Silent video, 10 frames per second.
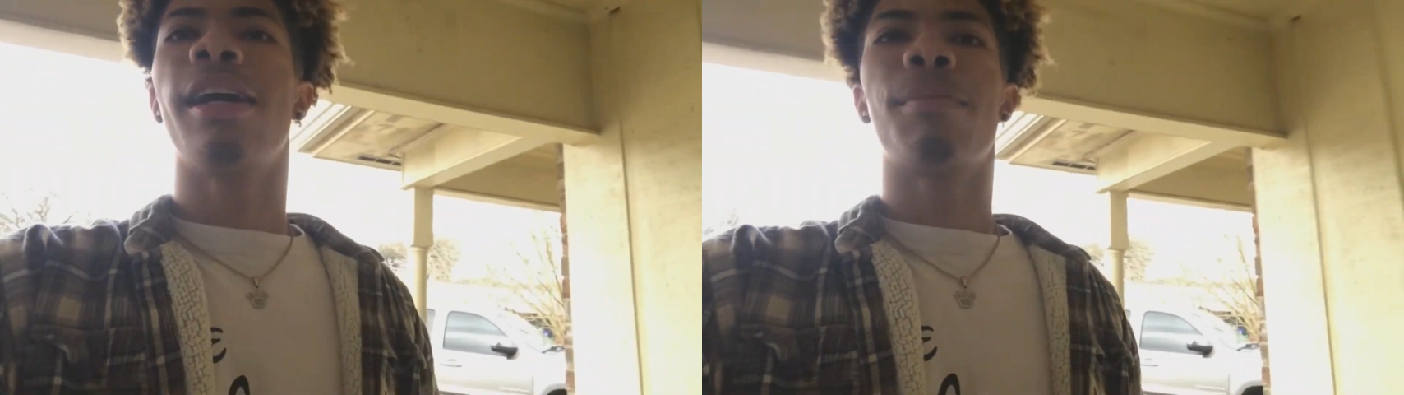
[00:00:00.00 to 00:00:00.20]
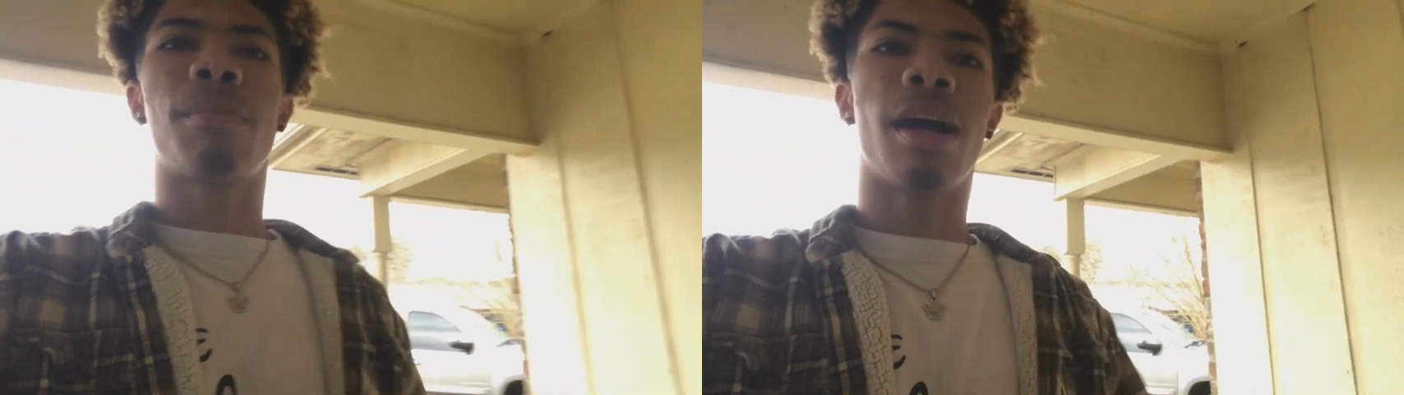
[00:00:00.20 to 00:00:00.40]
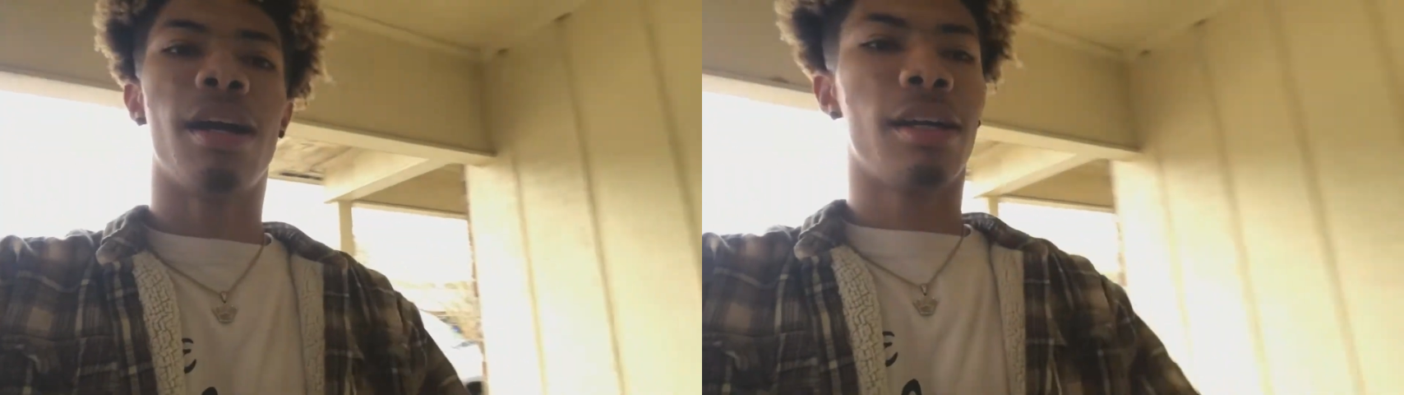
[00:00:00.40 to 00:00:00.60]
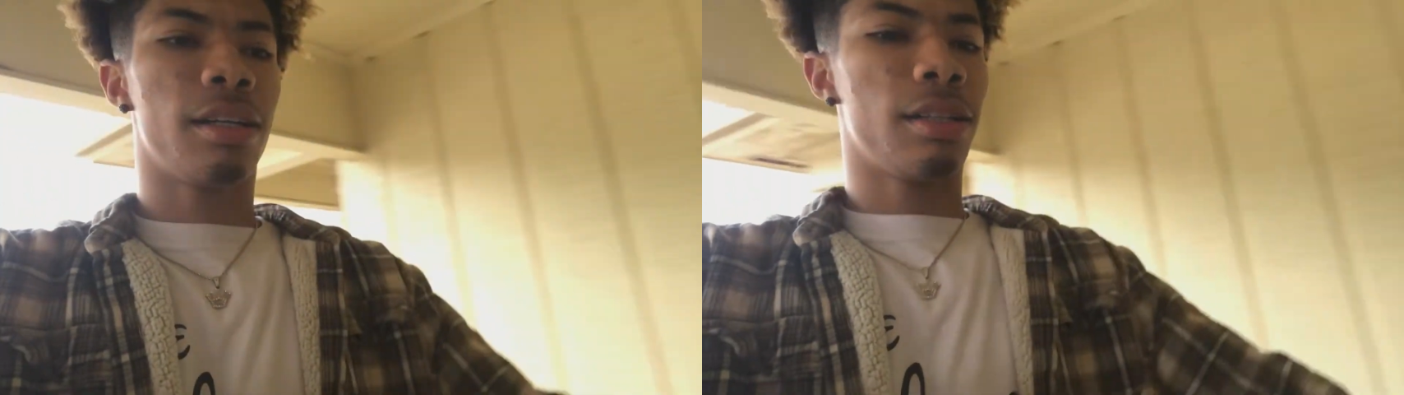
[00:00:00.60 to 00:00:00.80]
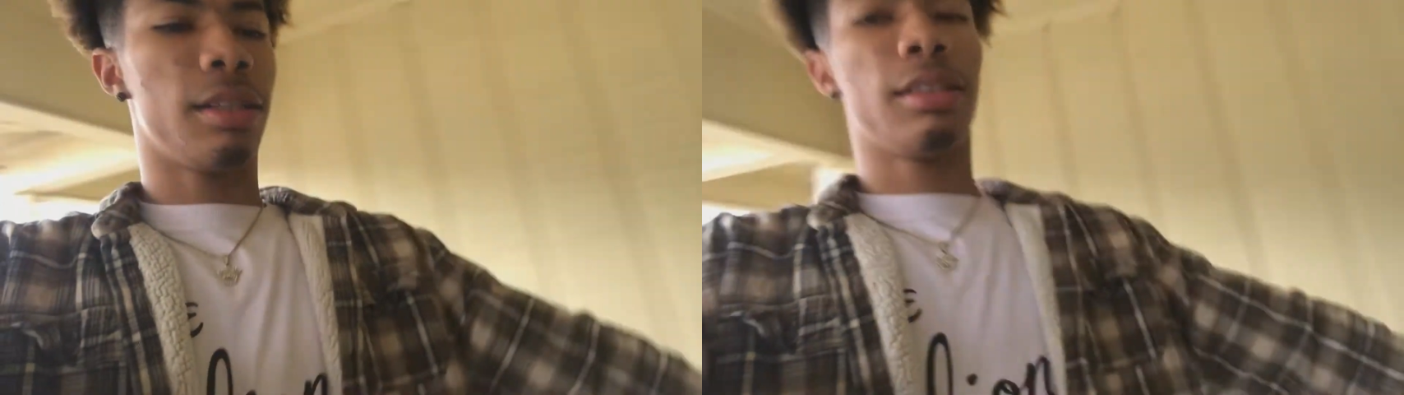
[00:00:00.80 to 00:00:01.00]
And bruh,
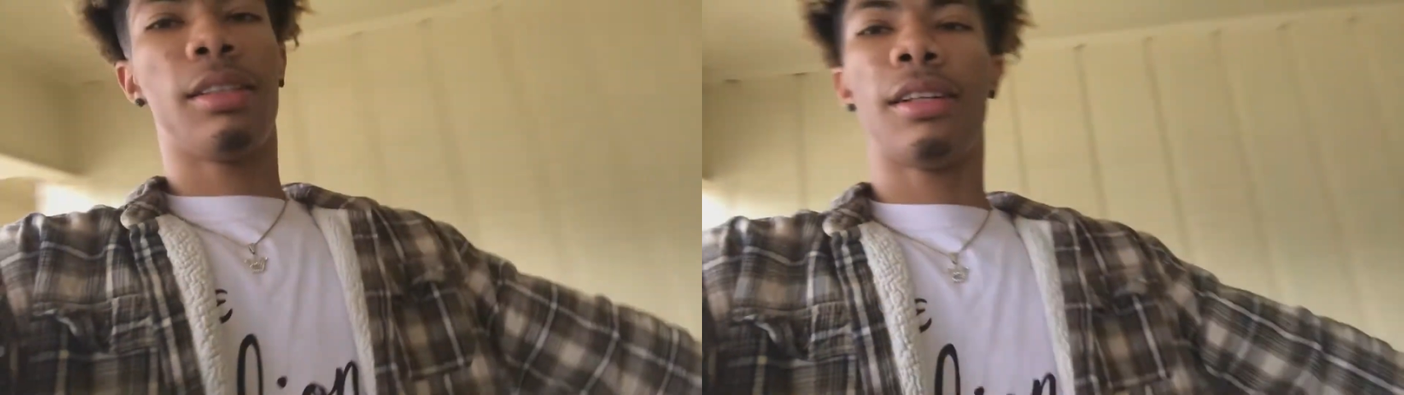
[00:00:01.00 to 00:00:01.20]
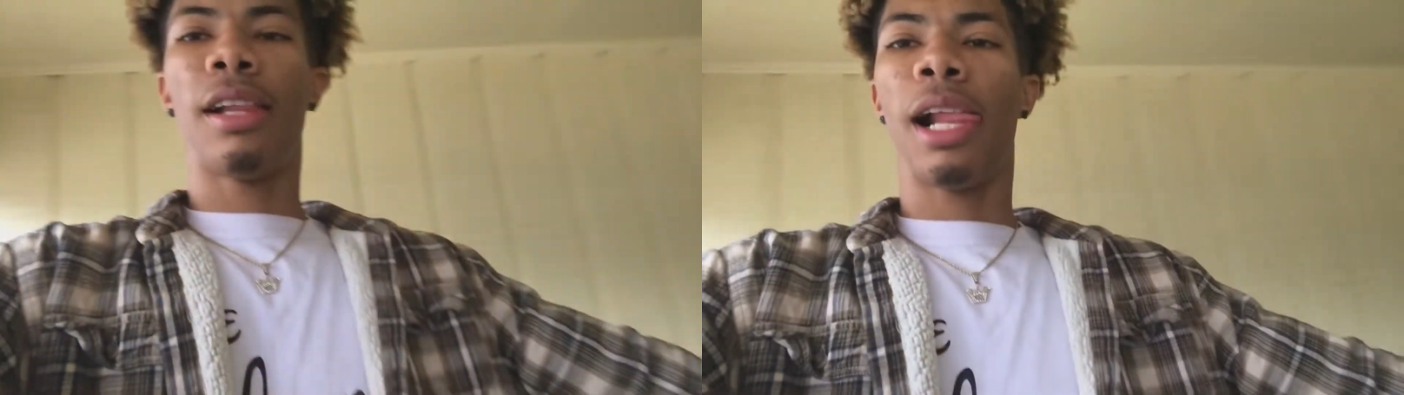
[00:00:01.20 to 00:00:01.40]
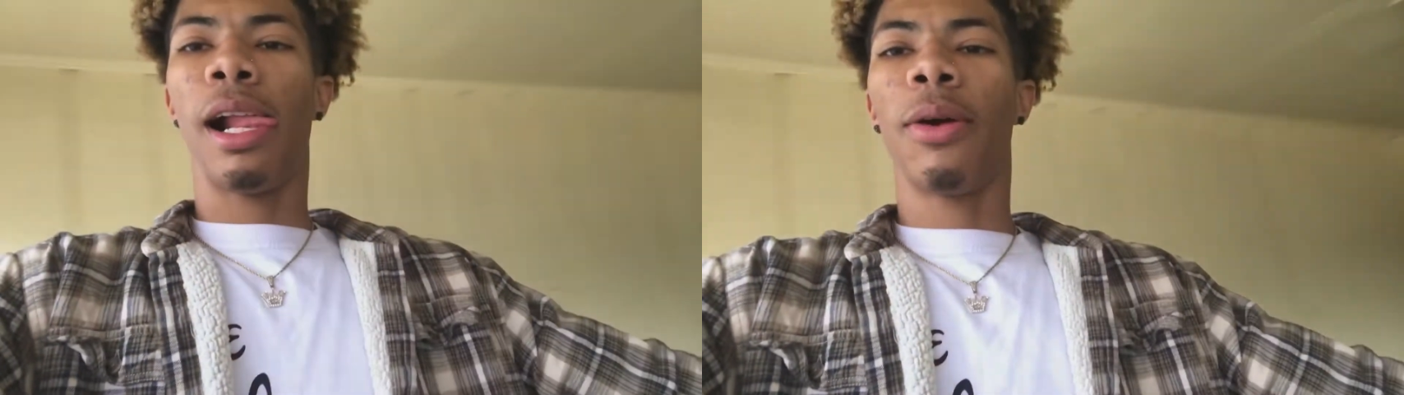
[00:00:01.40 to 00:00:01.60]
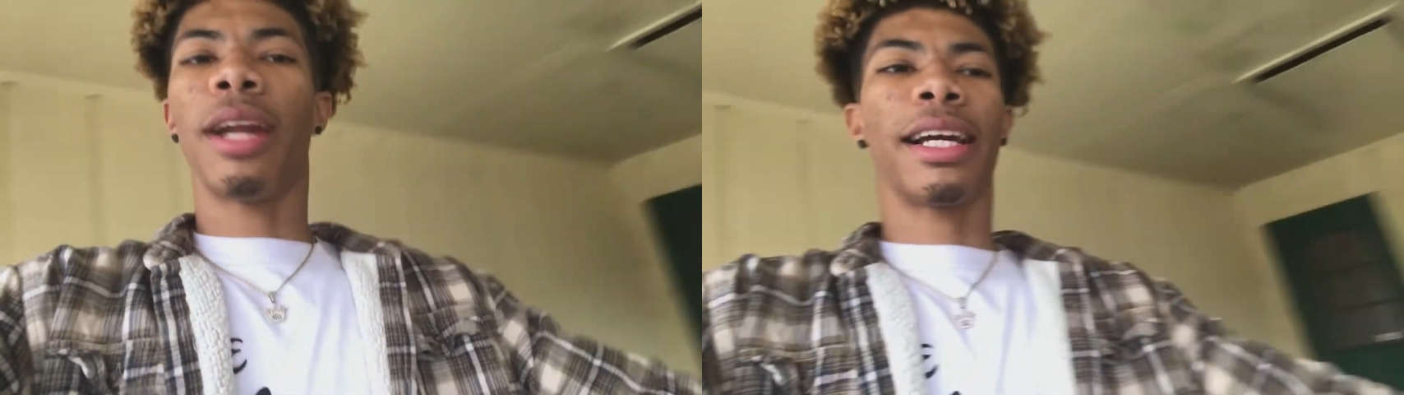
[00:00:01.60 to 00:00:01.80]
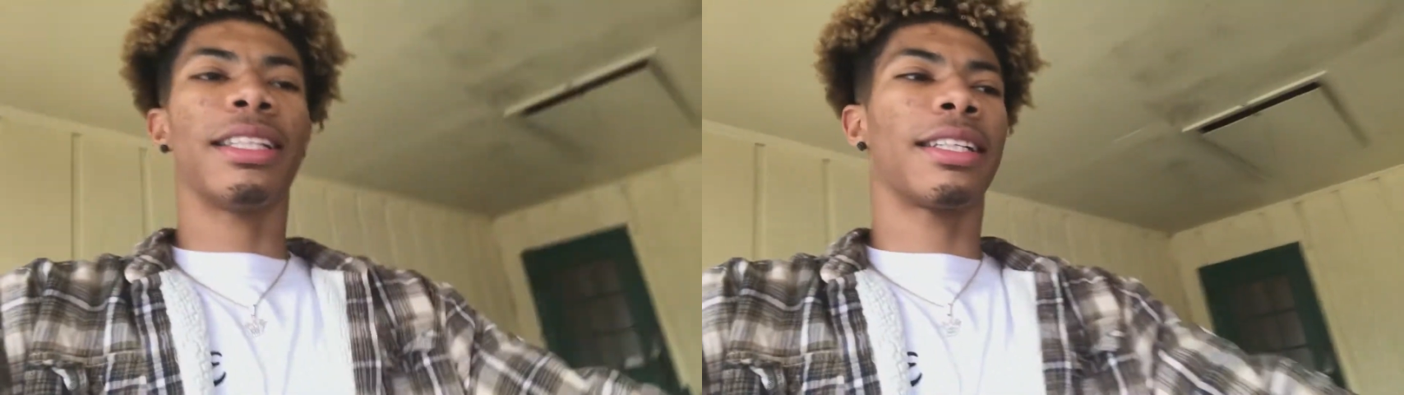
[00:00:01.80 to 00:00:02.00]
when
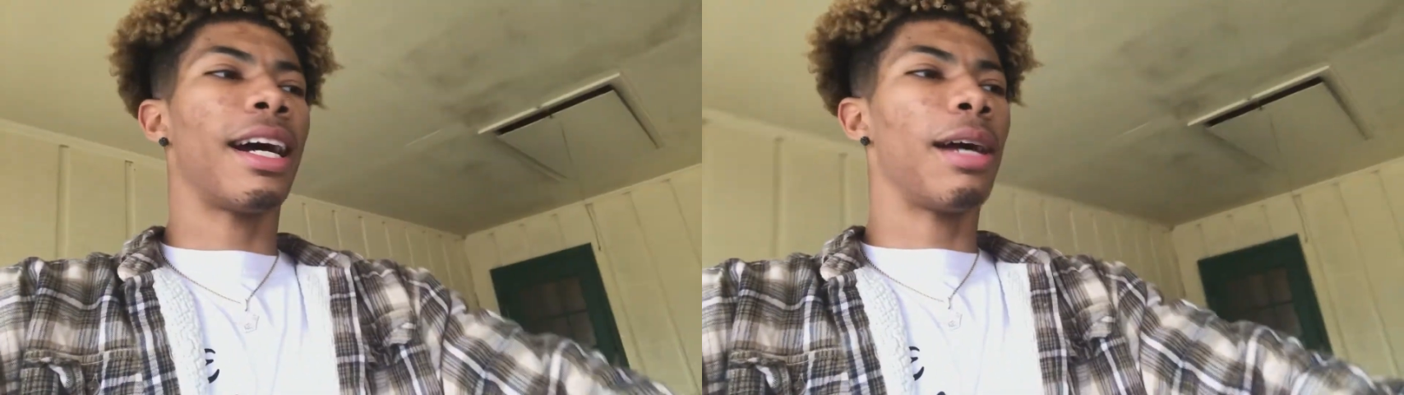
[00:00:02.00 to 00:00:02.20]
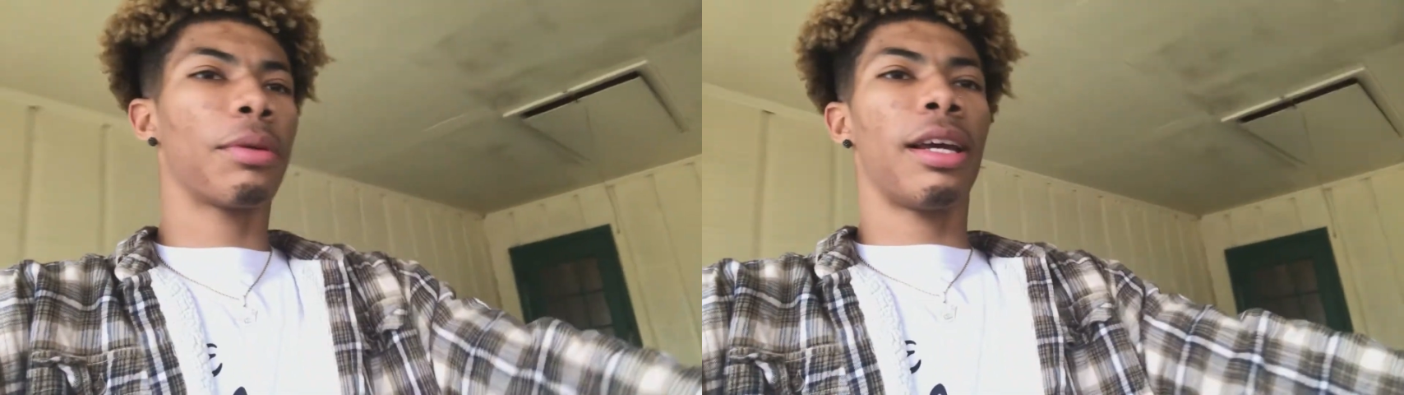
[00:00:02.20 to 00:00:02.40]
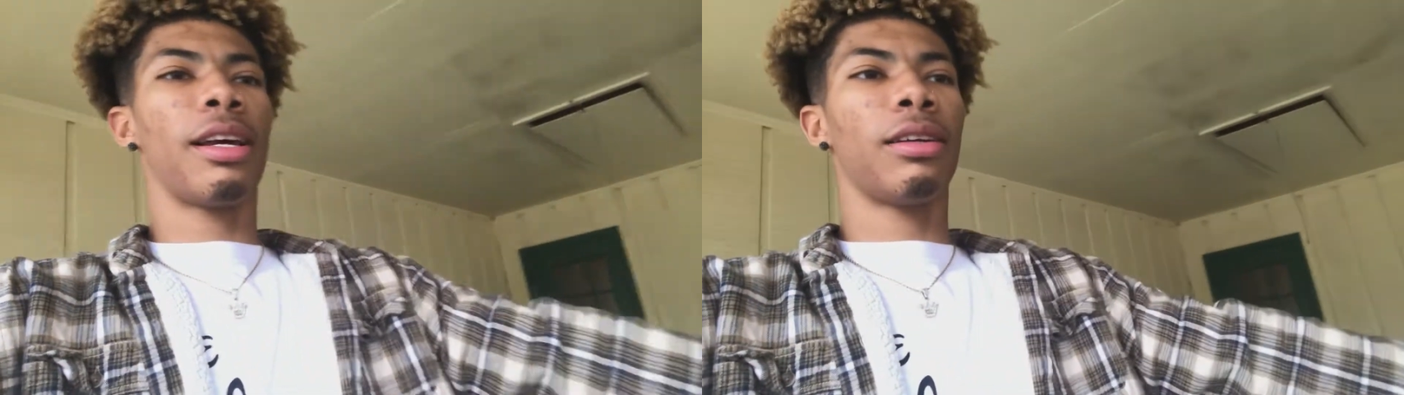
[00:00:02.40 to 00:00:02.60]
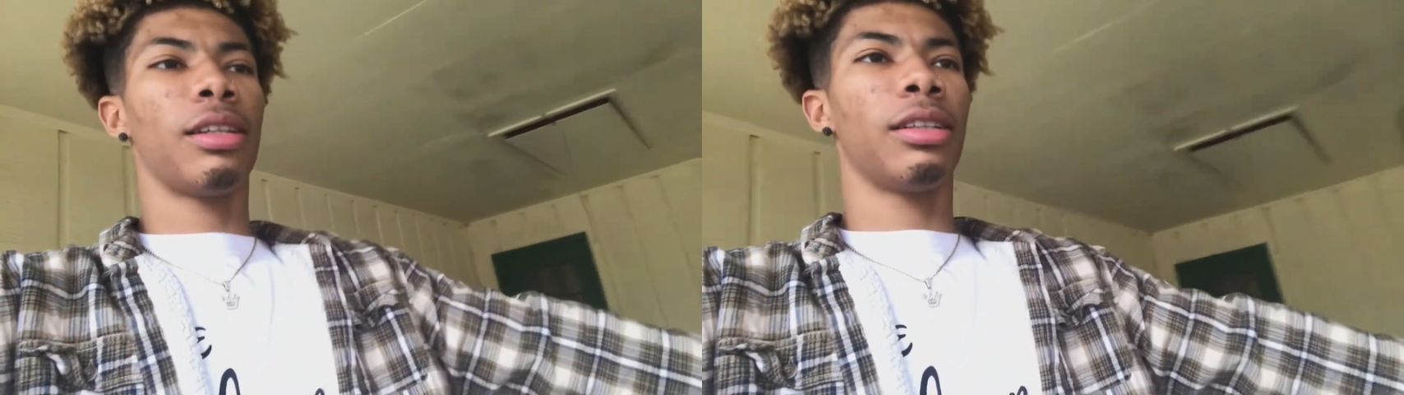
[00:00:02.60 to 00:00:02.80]
I get this comp cam,